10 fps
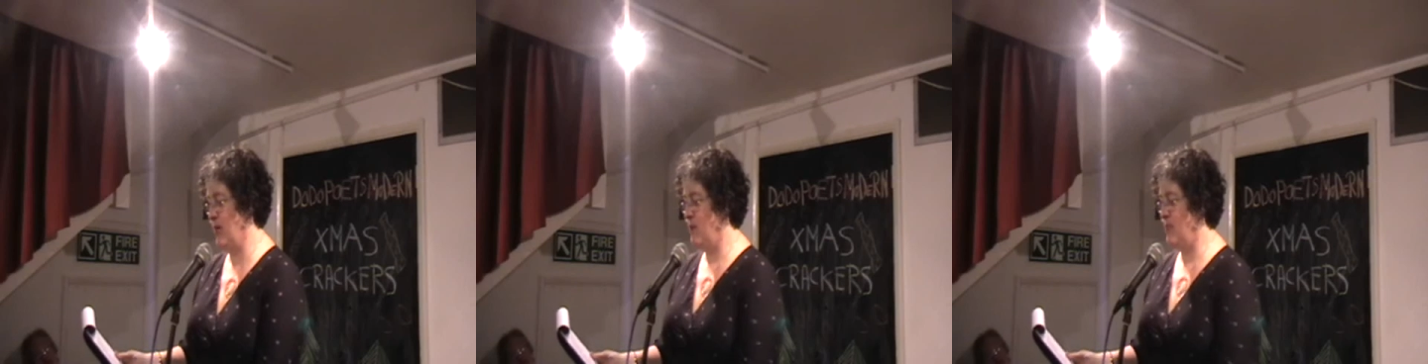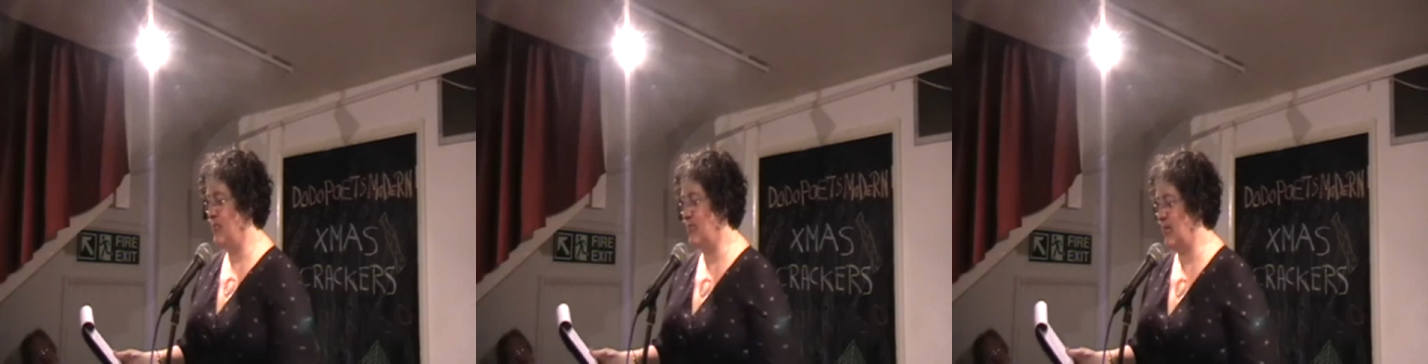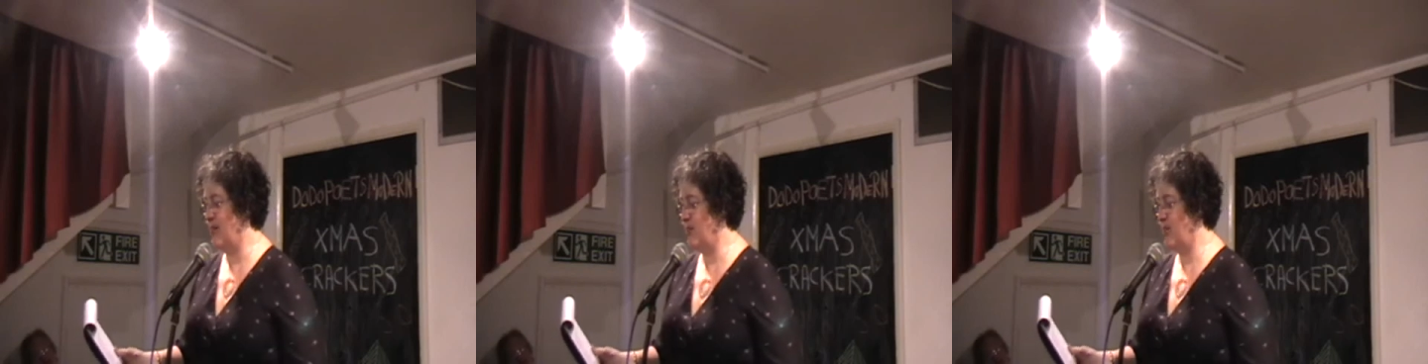But
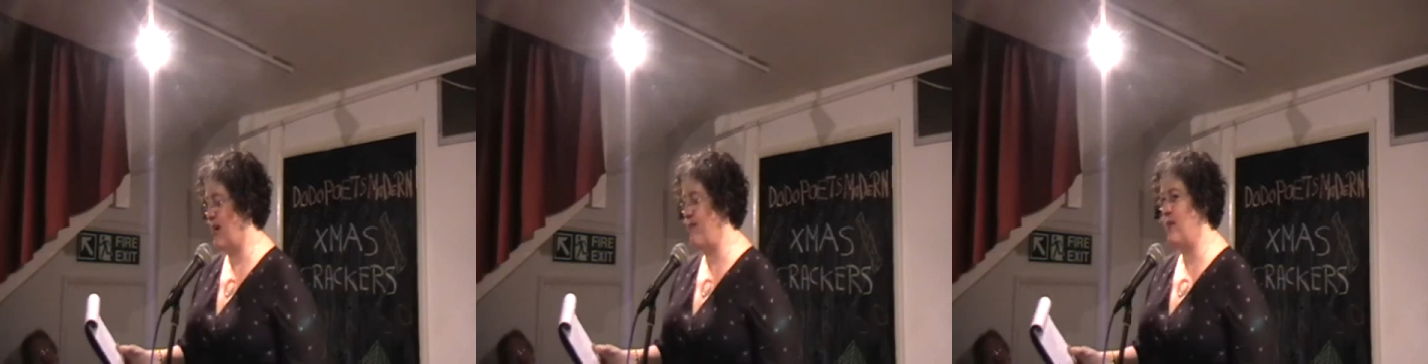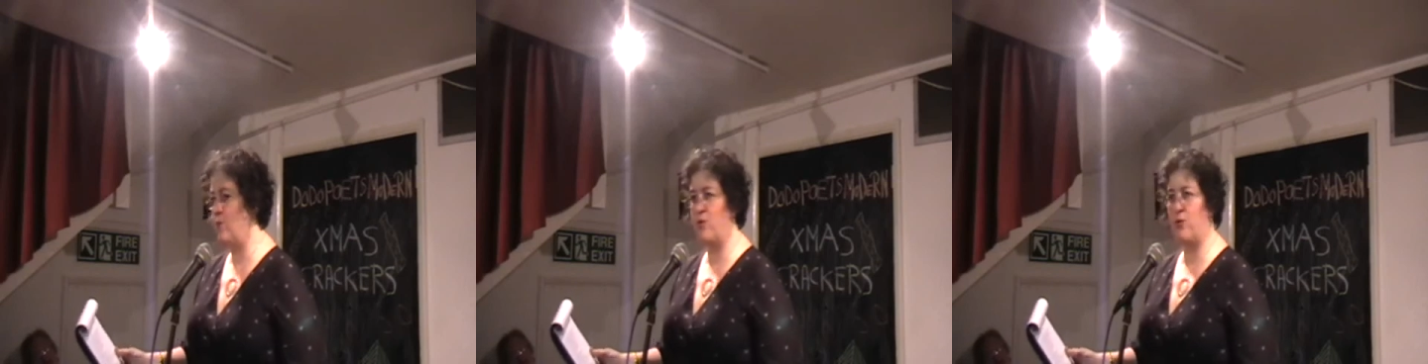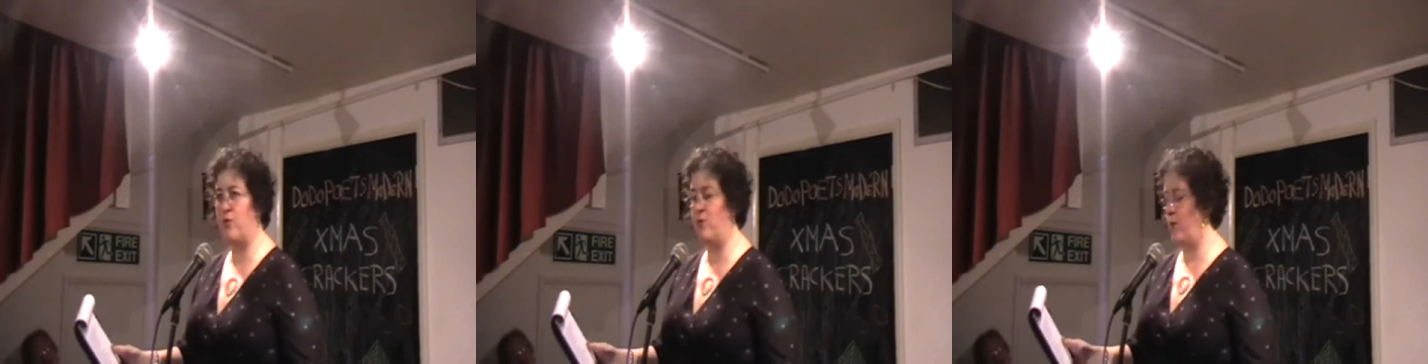instead of sharing it with
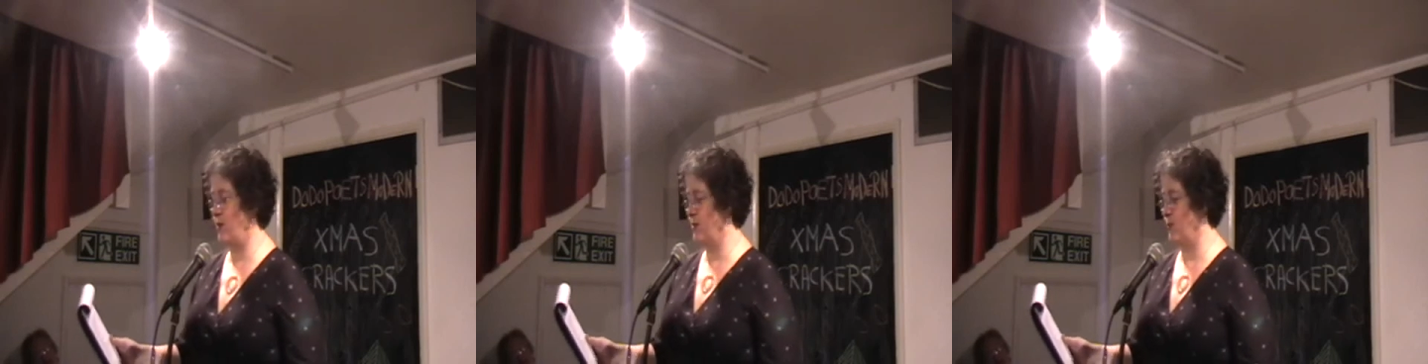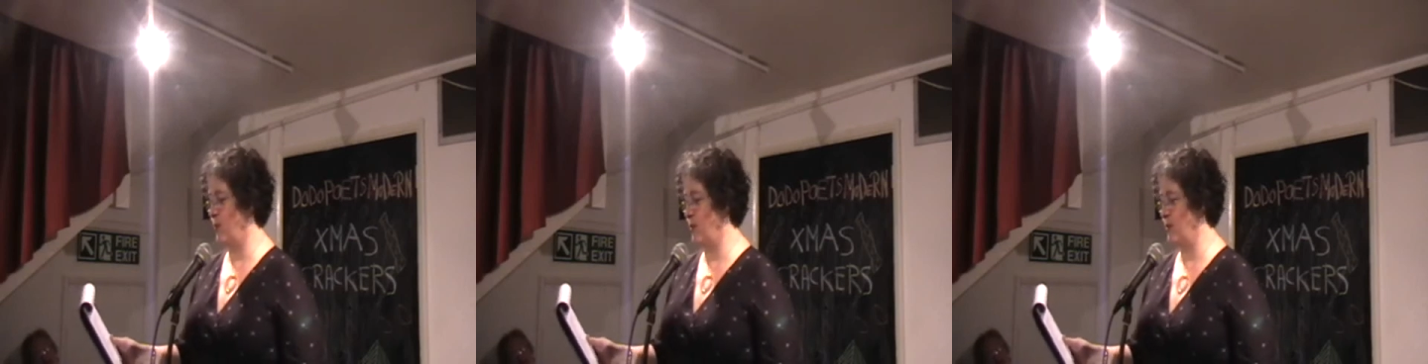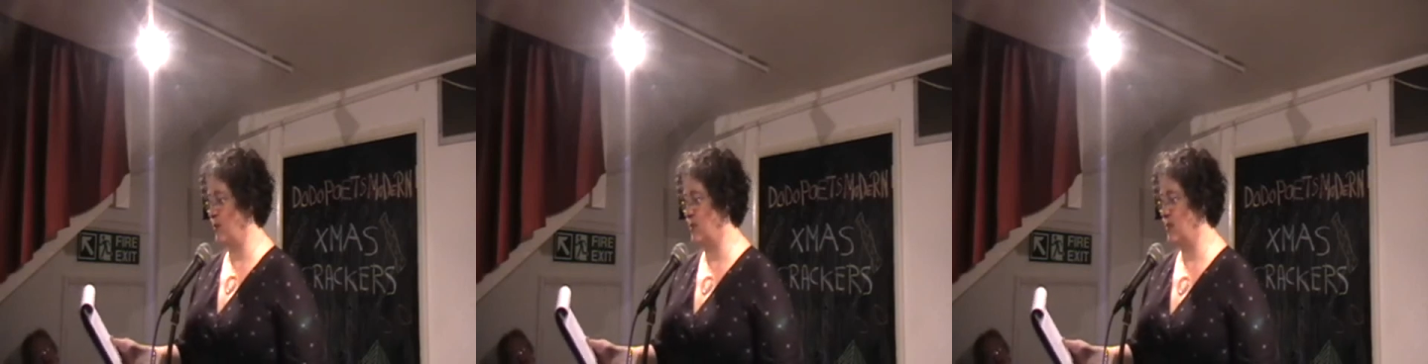all the world at
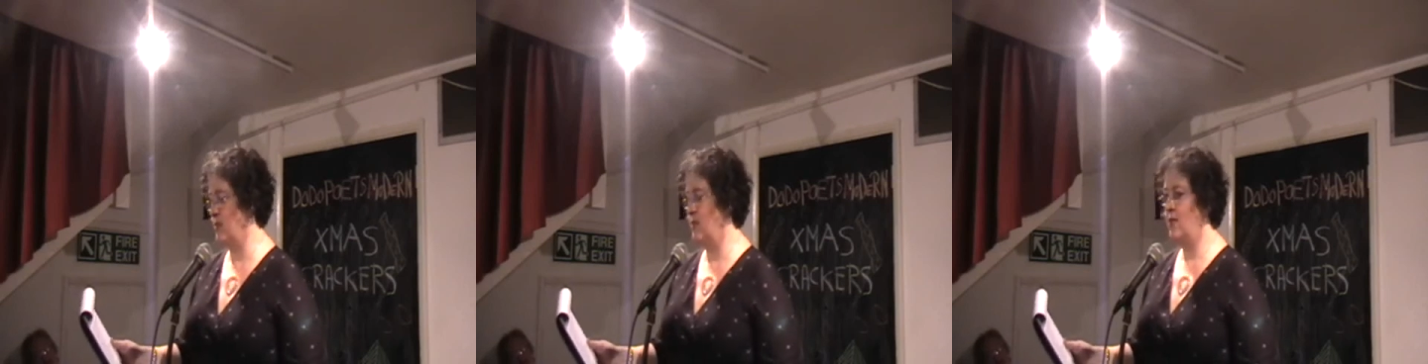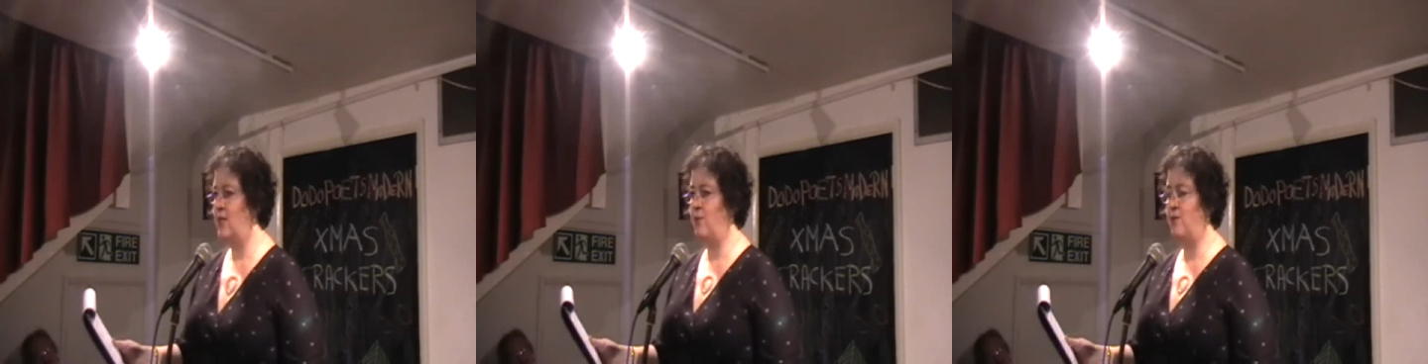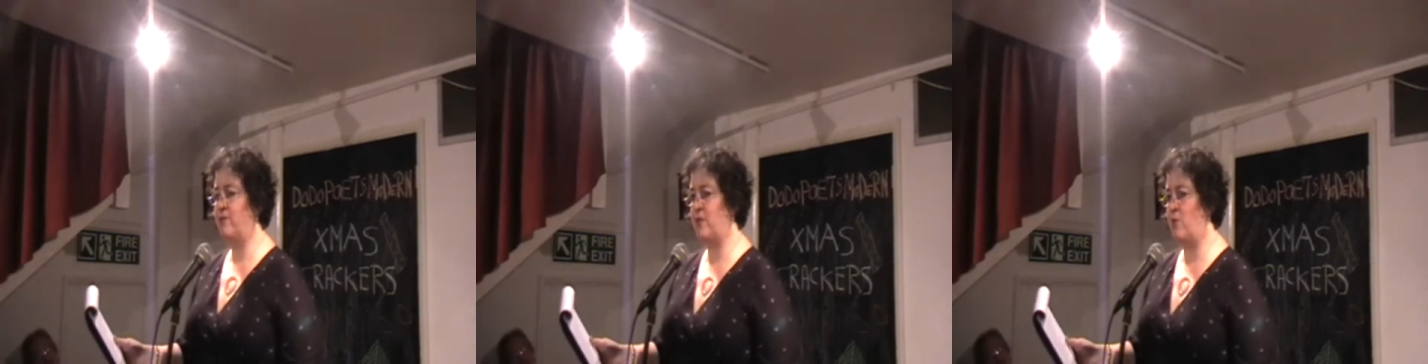once, he would
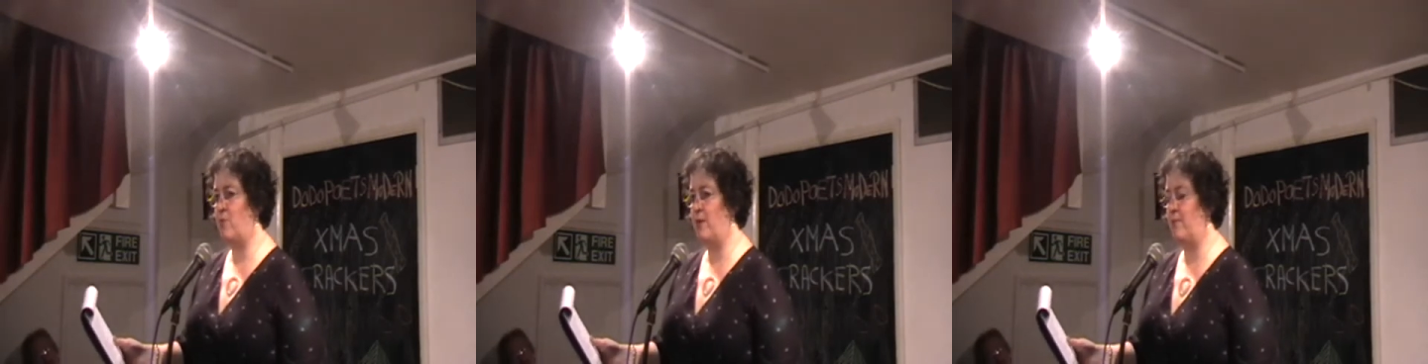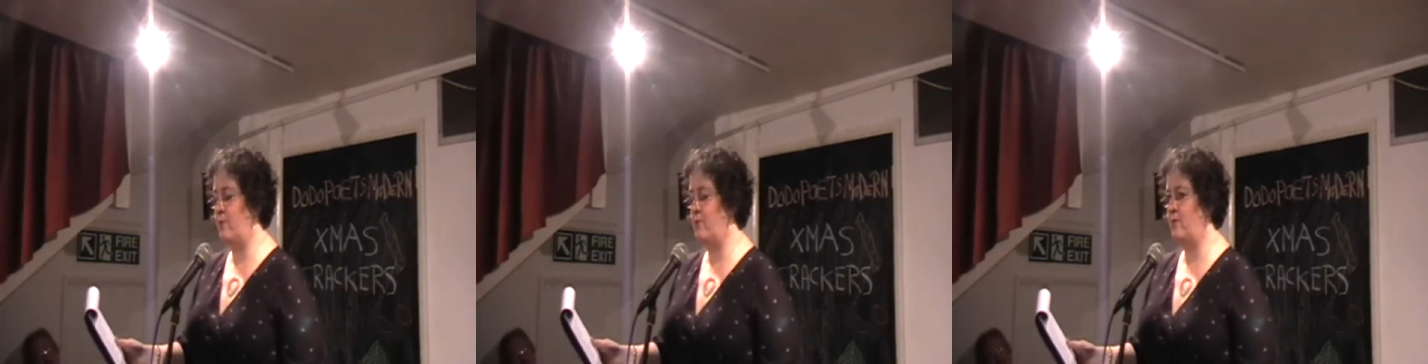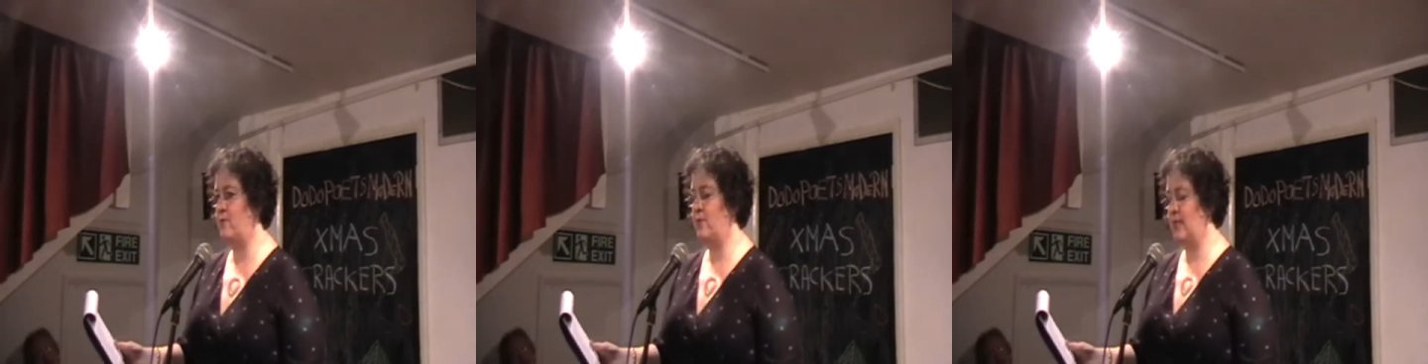have told people
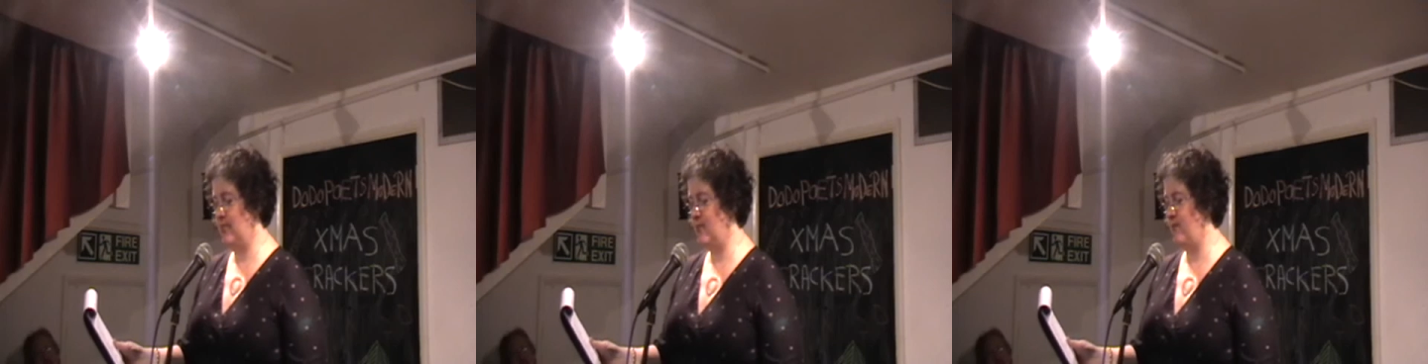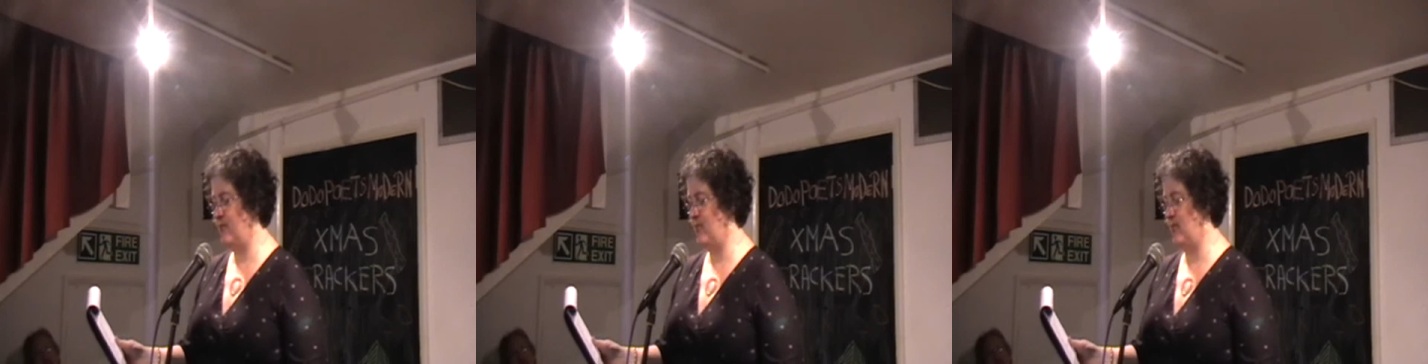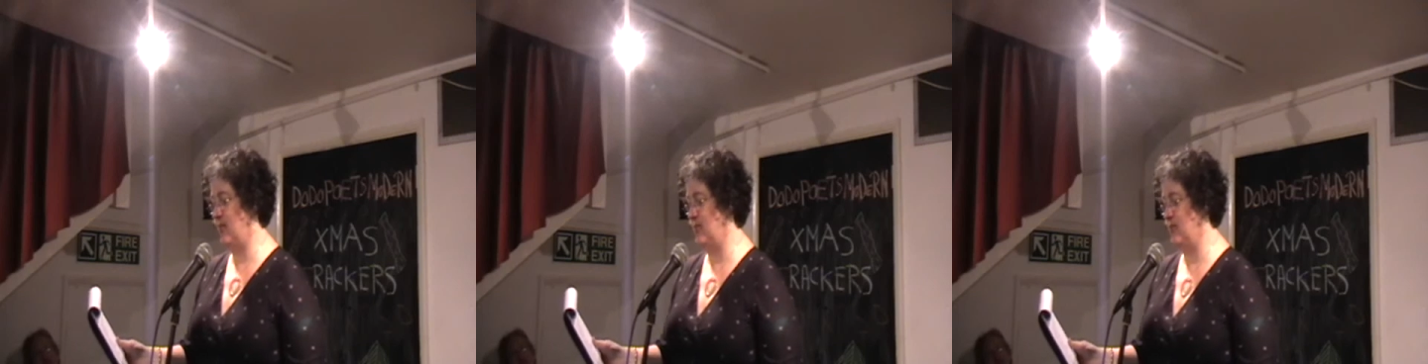
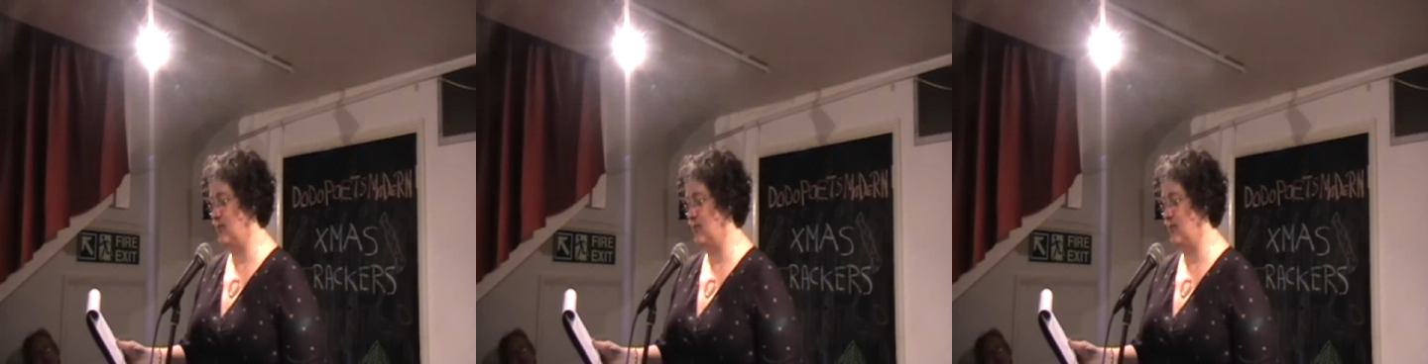individually,